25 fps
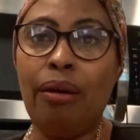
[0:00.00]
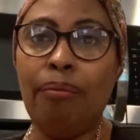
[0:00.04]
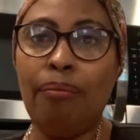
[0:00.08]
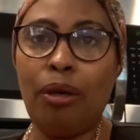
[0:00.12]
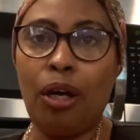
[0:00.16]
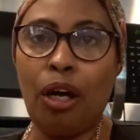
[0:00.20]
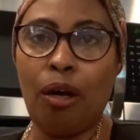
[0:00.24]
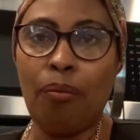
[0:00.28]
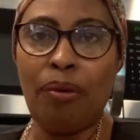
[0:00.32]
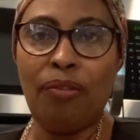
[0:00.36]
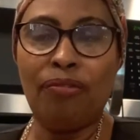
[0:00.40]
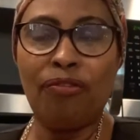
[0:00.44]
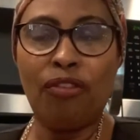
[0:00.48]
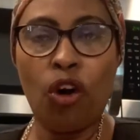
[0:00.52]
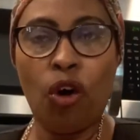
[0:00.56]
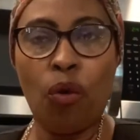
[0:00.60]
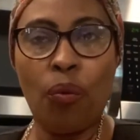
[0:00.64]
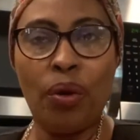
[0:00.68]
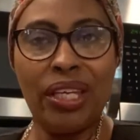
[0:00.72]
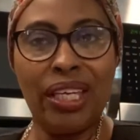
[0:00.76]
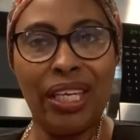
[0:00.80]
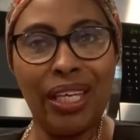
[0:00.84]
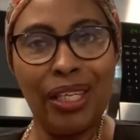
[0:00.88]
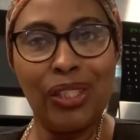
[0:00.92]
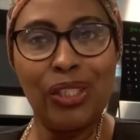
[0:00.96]
But before
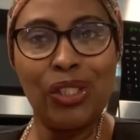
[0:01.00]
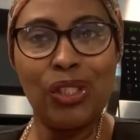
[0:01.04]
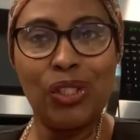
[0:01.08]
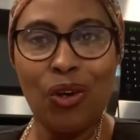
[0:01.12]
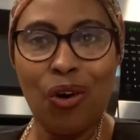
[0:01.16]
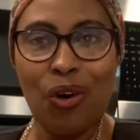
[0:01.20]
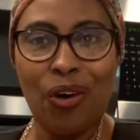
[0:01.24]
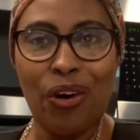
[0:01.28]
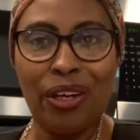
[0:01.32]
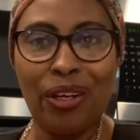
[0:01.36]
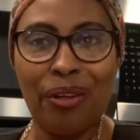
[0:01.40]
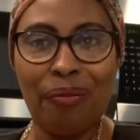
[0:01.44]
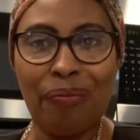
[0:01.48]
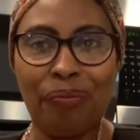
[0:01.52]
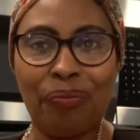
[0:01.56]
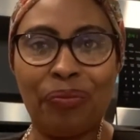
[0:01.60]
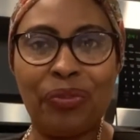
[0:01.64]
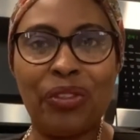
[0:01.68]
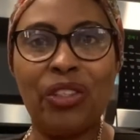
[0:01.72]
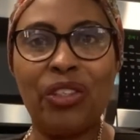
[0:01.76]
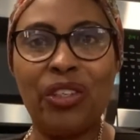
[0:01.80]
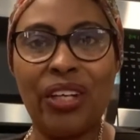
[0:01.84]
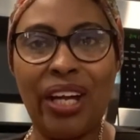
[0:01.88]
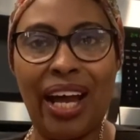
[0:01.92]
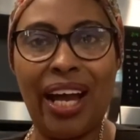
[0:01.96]
we get started,
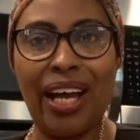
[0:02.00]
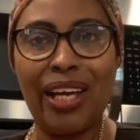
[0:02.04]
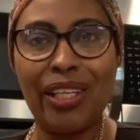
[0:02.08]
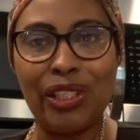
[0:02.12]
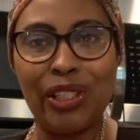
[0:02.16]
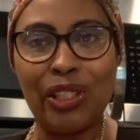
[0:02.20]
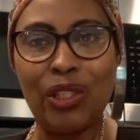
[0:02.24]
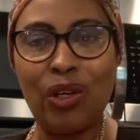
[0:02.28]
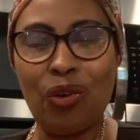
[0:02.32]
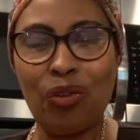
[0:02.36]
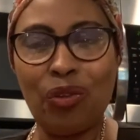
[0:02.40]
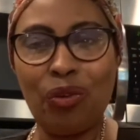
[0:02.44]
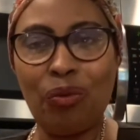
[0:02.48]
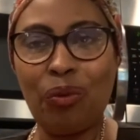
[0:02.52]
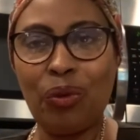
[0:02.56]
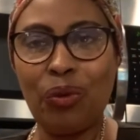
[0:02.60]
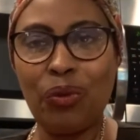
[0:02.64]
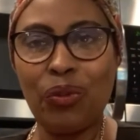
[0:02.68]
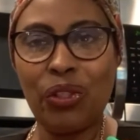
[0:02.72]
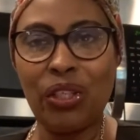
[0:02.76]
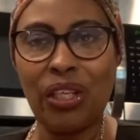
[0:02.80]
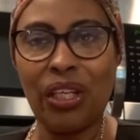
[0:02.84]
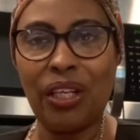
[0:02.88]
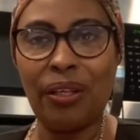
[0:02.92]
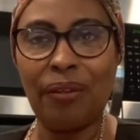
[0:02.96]
you guys know the
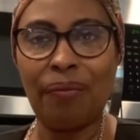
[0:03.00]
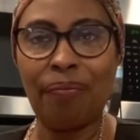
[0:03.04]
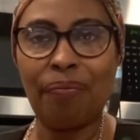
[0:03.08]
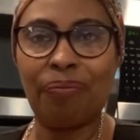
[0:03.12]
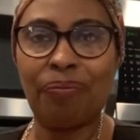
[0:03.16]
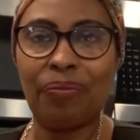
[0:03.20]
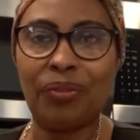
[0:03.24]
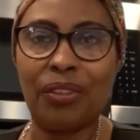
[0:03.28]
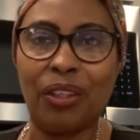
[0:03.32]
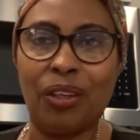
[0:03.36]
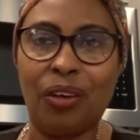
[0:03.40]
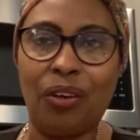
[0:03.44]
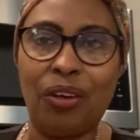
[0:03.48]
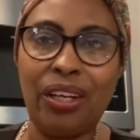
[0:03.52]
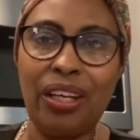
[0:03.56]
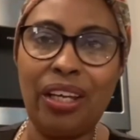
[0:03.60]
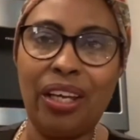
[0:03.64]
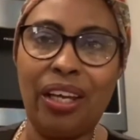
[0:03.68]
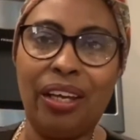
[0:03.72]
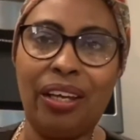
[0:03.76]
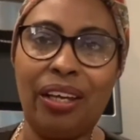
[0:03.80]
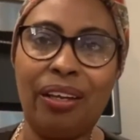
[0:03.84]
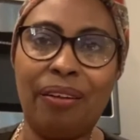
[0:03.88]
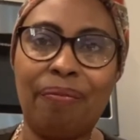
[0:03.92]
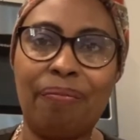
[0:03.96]
routine. Go
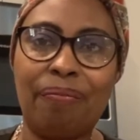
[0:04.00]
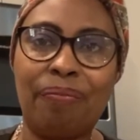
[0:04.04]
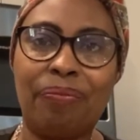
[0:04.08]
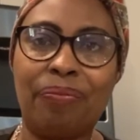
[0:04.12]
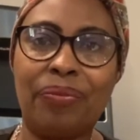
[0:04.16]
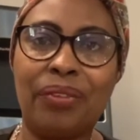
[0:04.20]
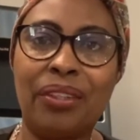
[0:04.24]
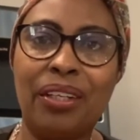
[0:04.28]
ahead,